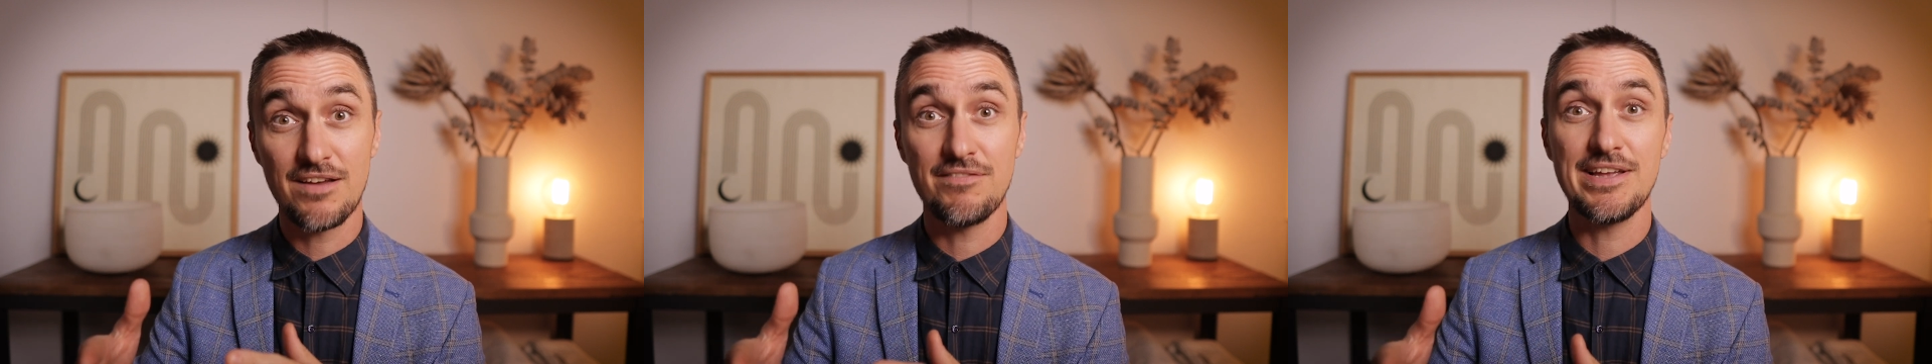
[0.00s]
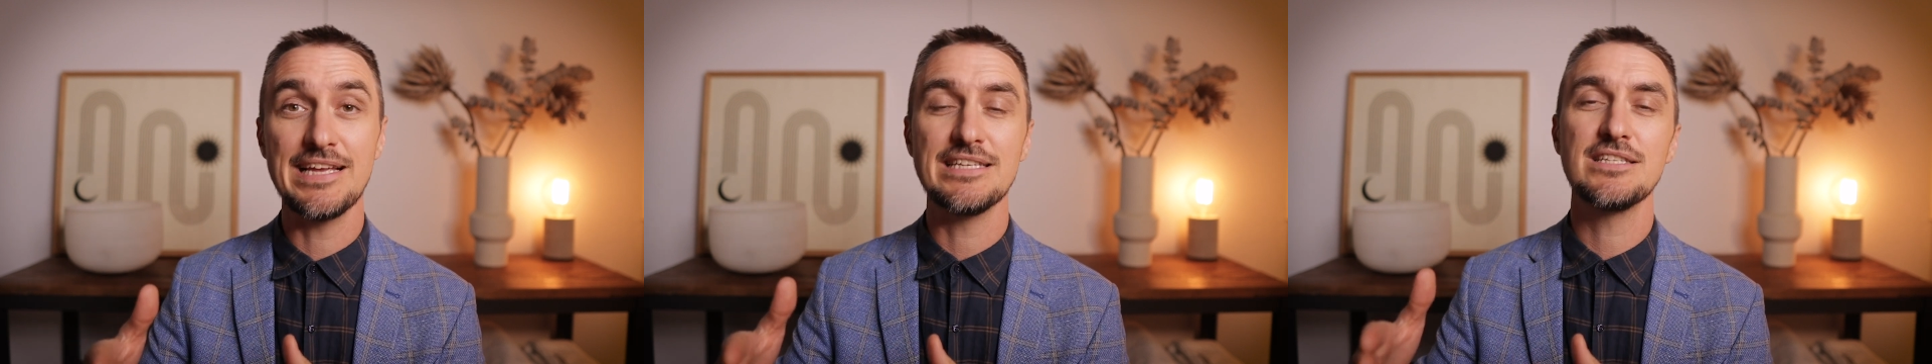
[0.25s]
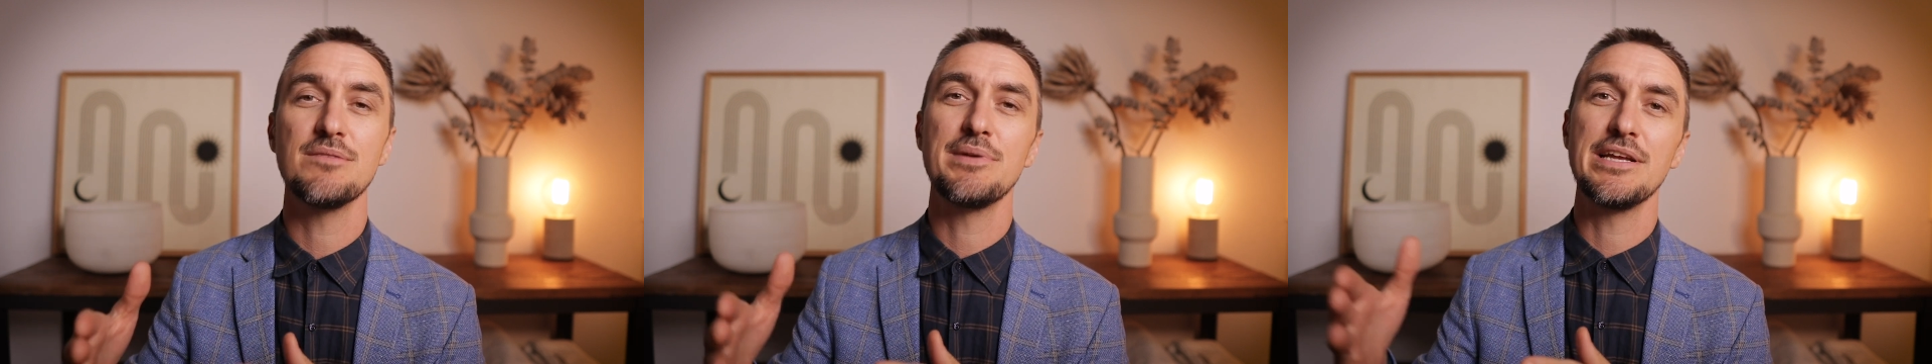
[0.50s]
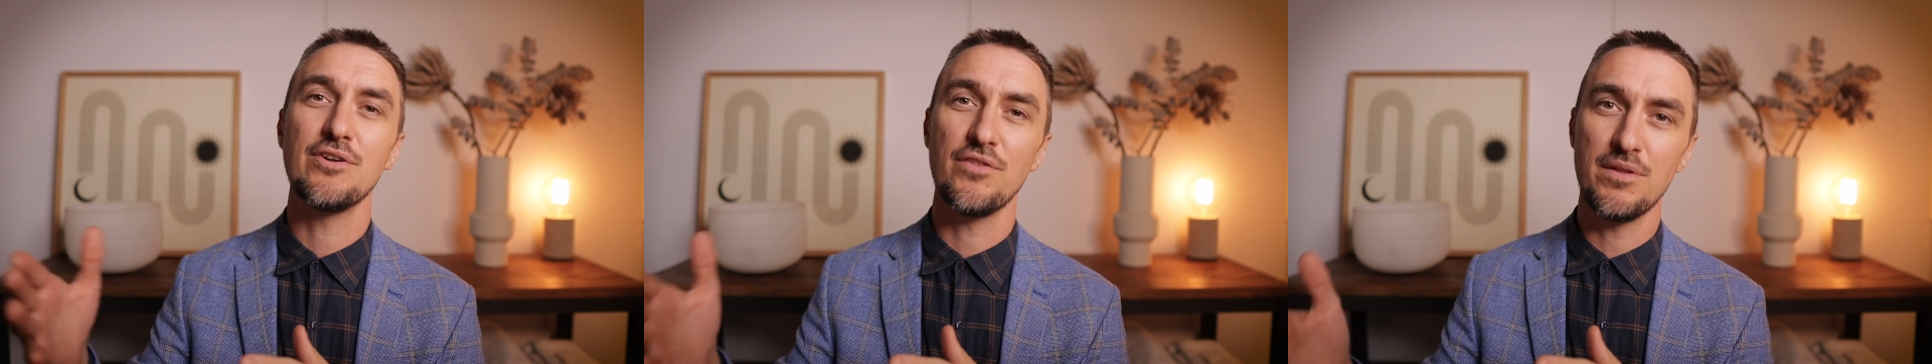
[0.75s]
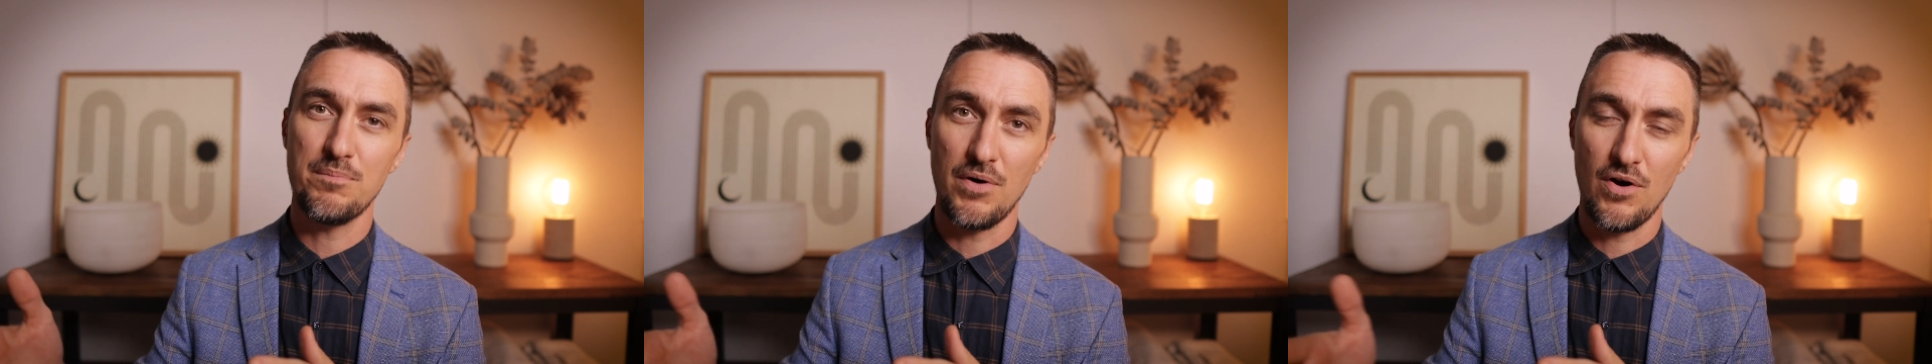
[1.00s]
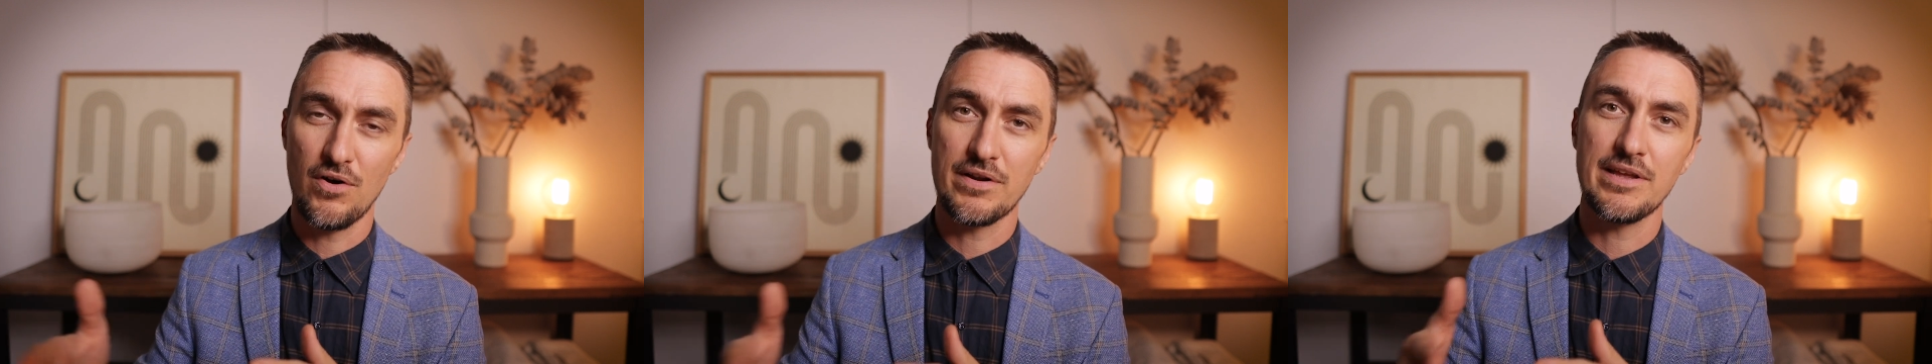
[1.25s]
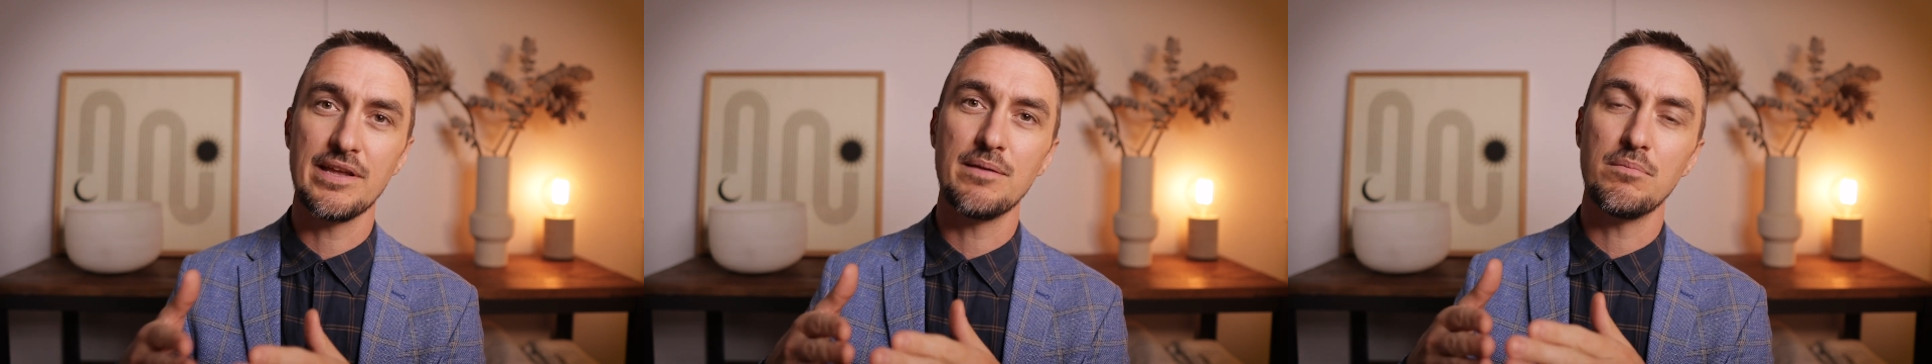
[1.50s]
of histamine on the body,